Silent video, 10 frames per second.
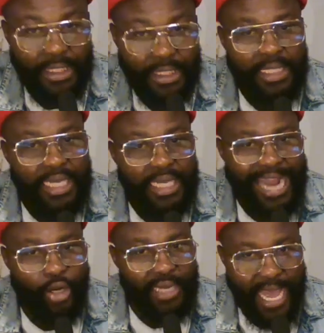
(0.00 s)
I
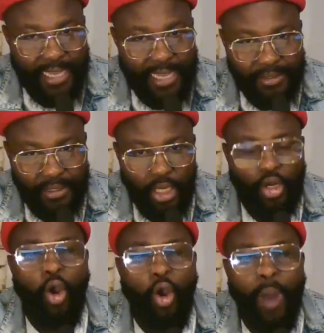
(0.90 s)
don't lie.
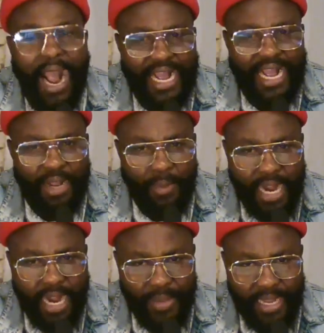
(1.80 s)

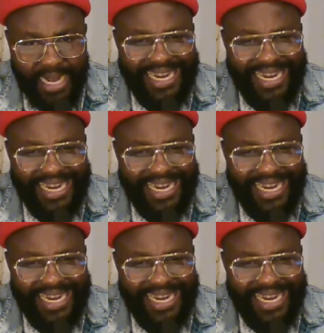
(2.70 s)
That